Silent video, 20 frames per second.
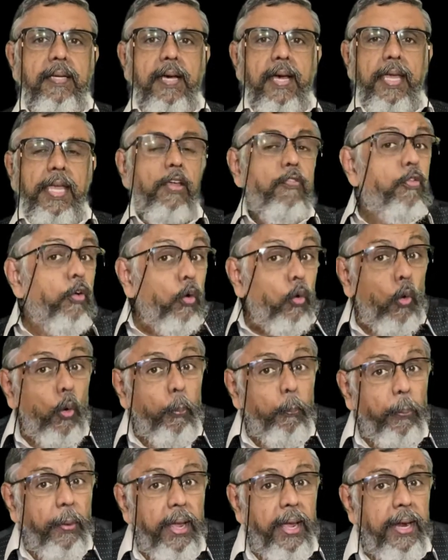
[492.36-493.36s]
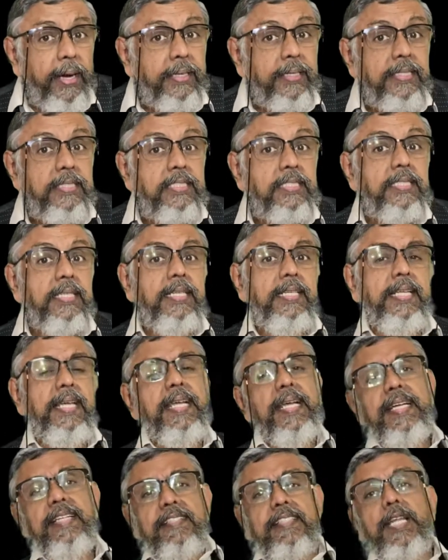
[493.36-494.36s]
If you don't pay attention, he
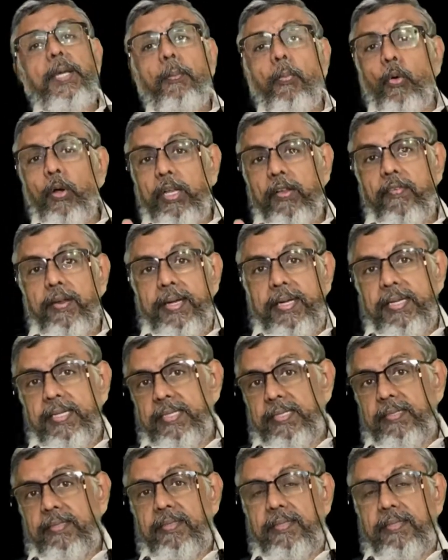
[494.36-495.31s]
gets demotivated.